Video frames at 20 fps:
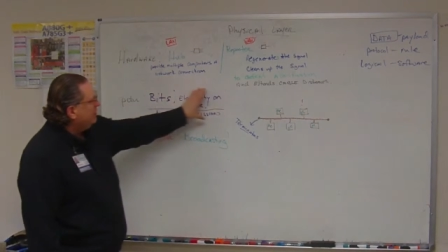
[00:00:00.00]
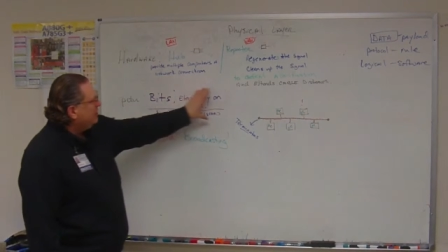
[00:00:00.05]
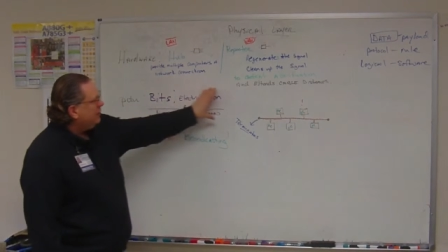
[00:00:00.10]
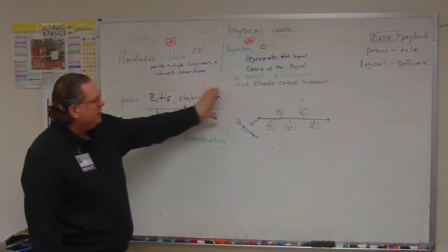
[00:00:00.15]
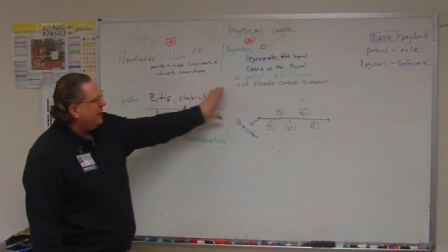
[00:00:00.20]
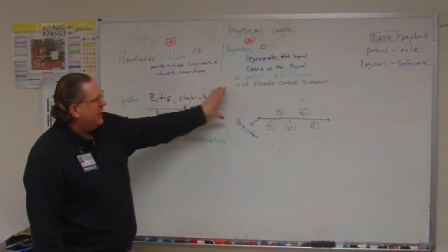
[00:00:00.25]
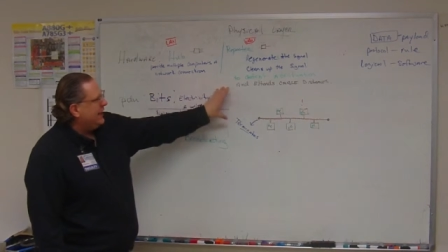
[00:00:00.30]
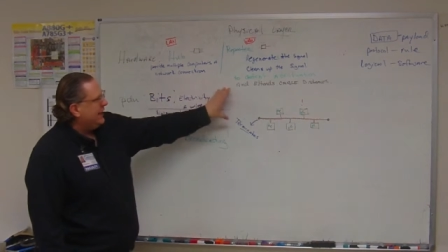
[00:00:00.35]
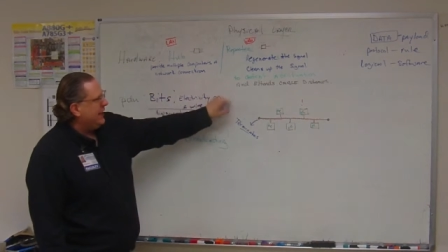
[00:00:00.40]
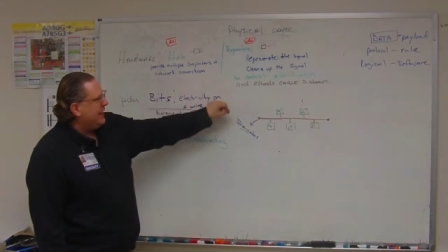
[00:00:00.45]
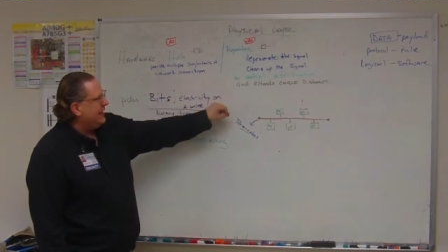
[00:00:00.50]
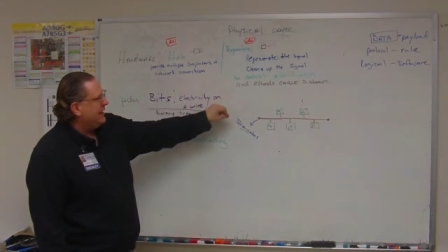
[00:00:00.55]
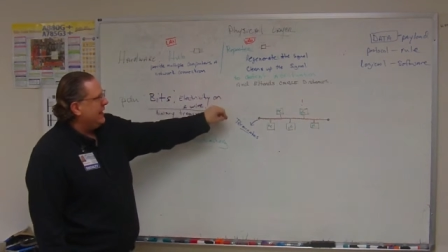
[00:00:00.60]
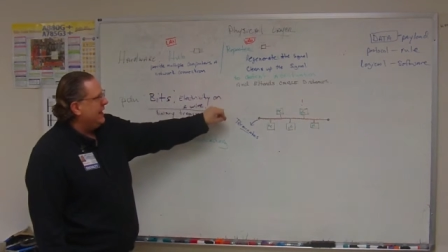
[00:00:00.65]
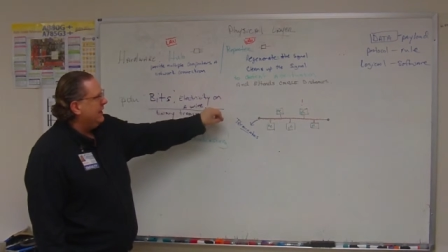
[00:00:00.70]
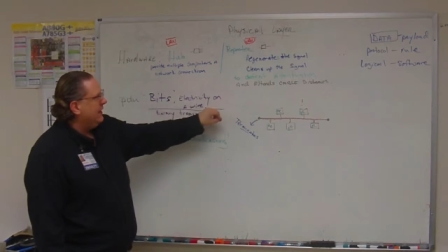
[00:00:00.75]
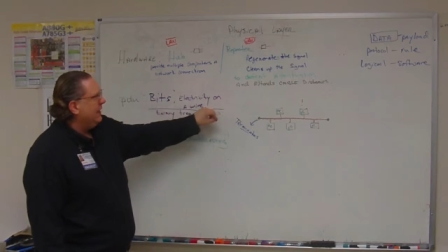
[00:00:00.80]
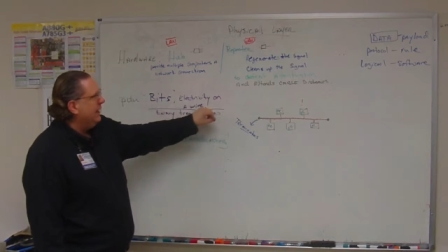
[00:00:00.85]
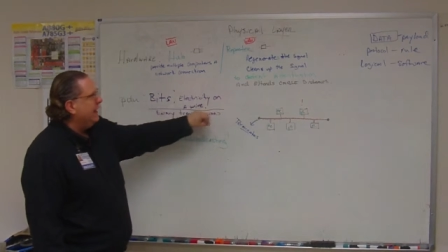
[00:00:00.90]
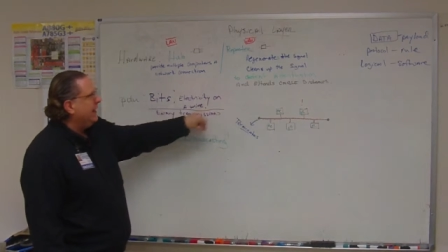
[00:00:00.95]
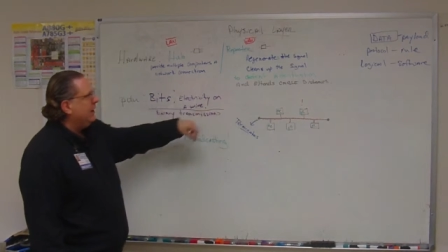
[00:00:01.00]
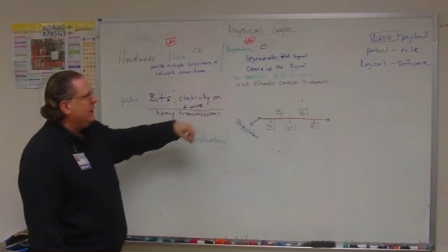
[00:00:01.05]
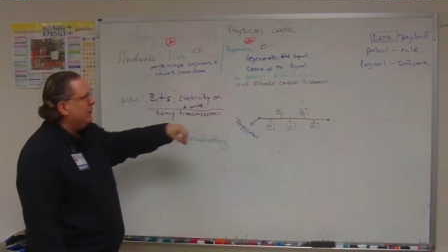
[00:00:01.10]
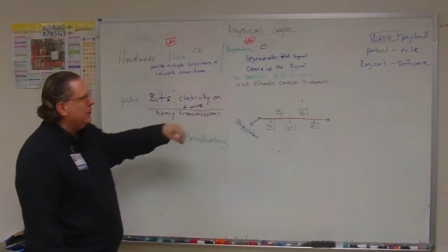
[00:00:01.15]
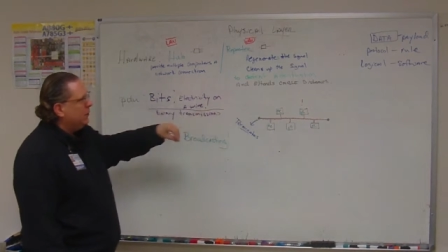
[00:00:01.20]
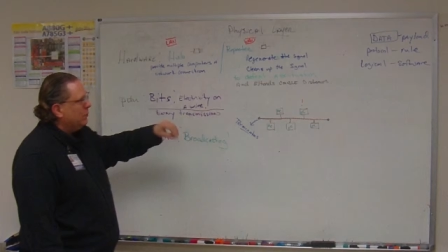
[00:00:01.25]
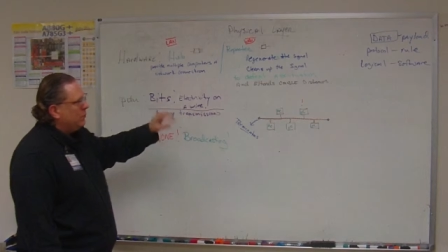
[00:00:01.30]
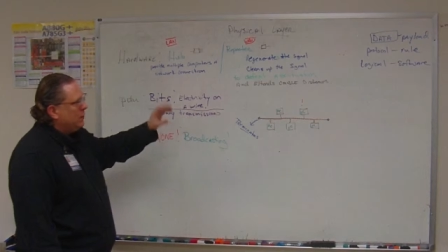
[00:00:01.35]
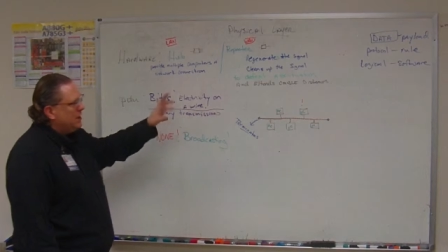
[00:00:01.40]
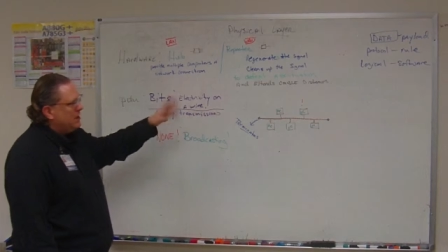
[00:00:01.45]
look like at that layer,
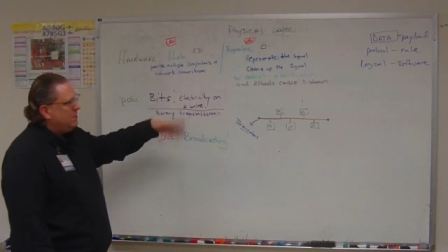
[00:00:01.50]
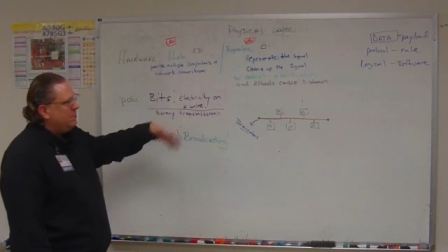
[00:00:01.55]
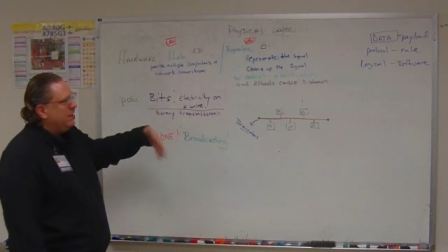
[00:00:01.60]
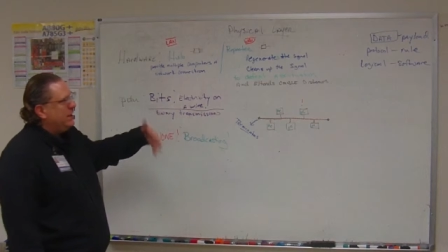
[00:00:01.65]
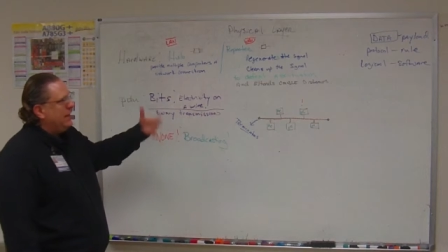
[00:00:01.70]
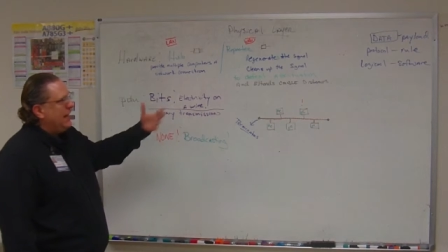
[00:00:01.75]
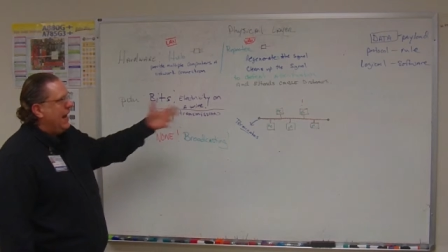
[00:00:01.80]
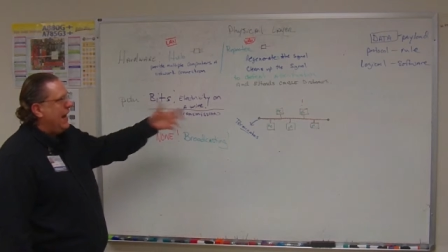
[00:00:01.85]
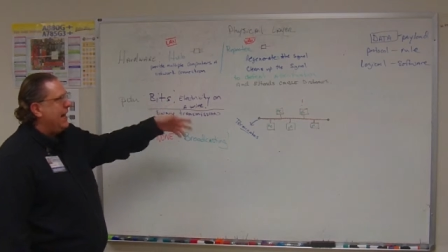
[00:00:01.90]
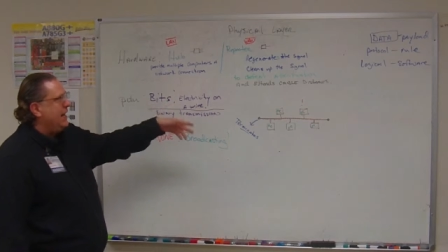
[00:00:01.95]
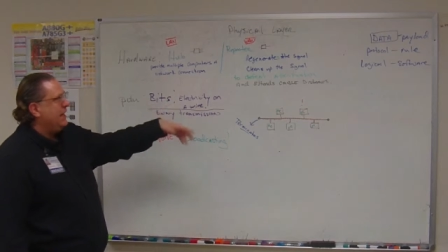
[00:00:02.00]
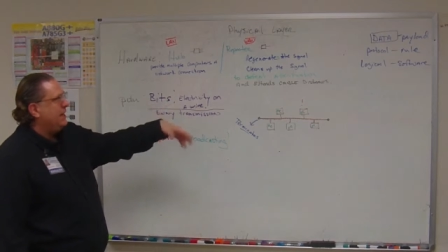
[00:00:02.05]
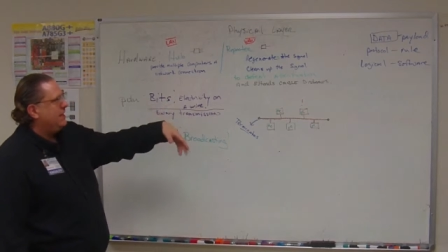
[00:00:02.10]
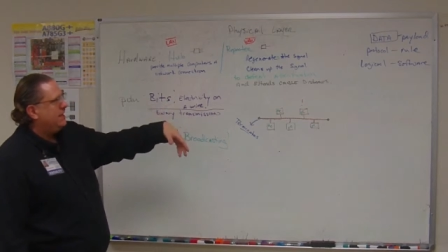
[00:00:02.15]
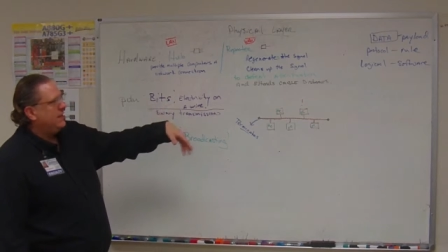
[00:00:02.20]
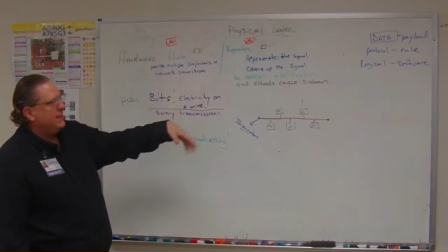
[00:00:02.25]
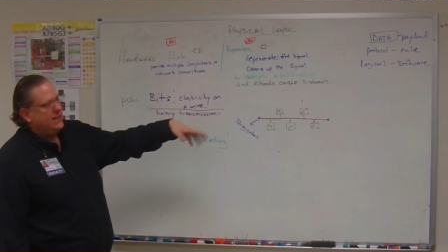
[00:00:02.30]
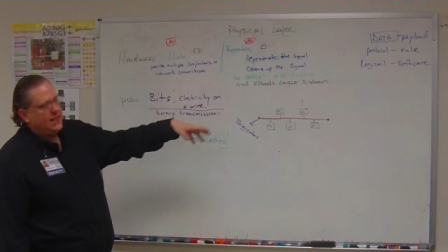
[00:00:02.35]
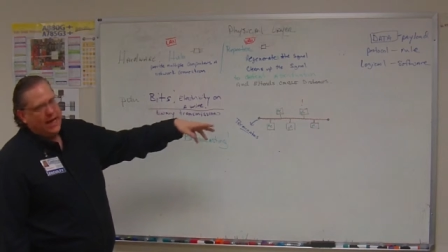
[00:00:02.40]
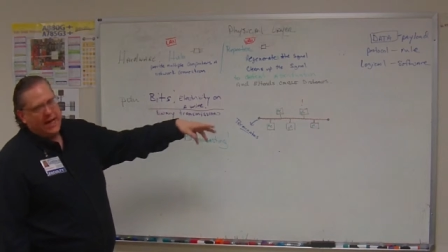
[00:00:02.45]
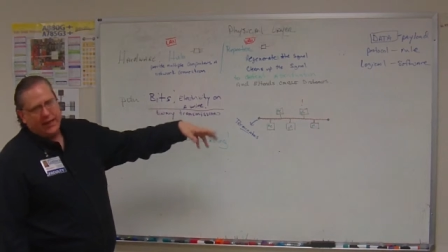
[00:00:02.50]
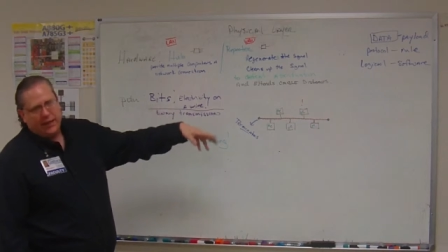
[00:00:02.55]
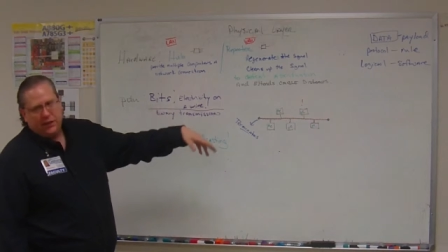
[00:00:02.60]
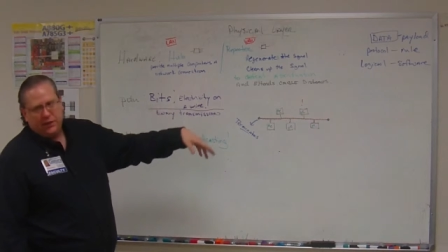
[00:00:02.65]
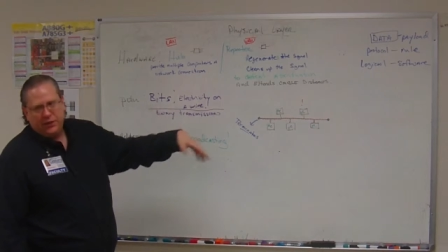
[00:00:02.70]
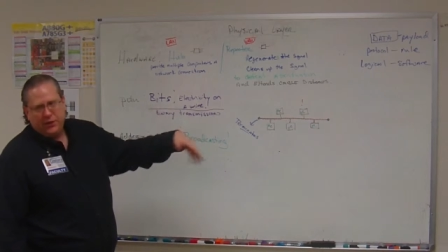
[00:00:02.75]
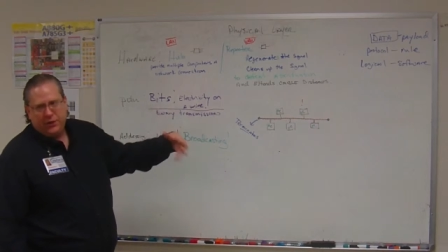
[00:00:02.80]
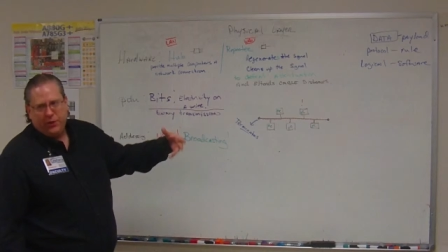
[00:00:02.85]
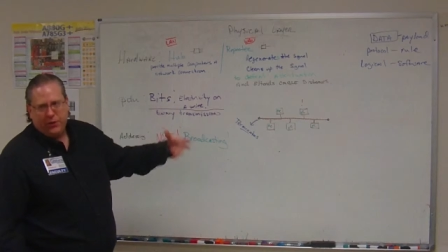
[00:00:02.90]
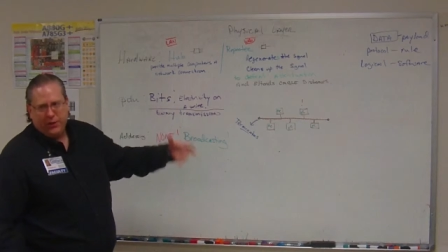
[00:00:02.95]
or what's been added to data
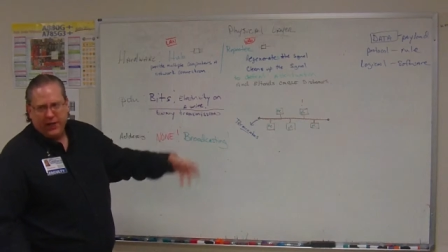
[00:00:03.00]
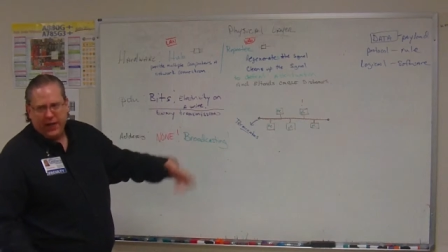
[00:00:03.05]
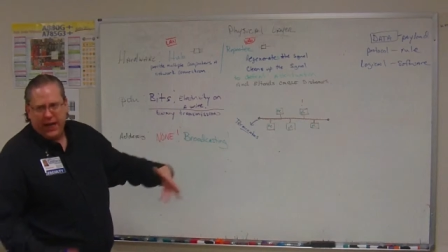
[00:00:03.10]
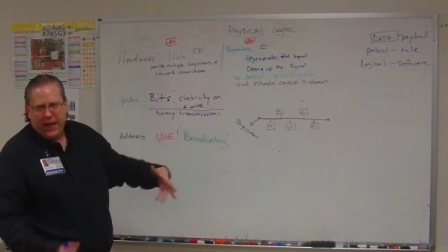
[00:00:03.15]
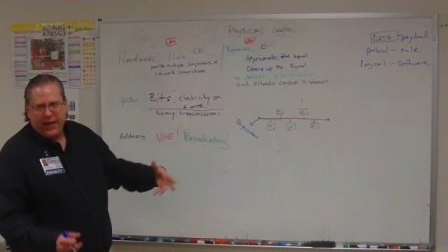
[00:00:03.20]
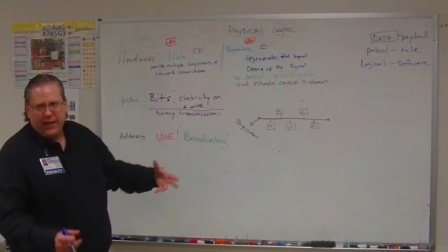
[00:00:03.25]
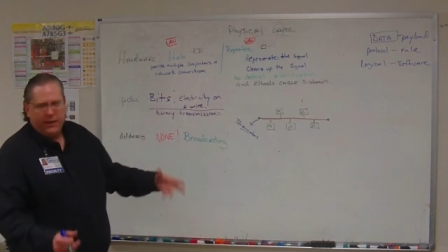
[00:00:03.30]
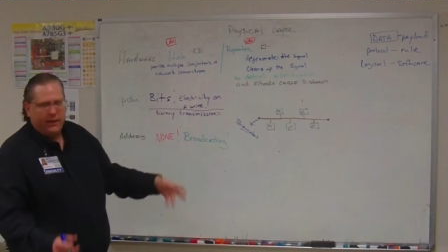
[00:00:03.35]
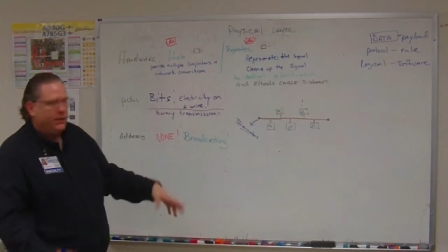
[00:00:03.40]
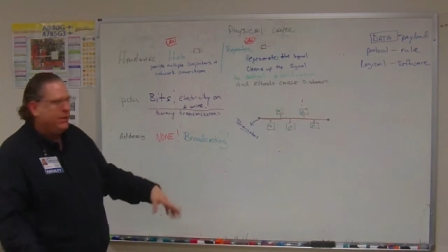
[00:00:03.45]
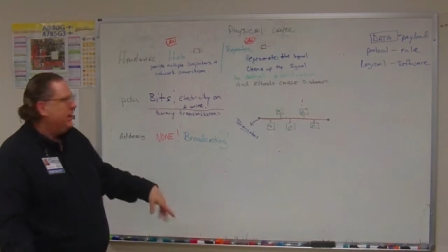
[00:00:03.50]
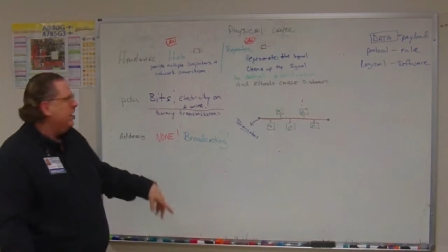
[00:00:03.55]
to create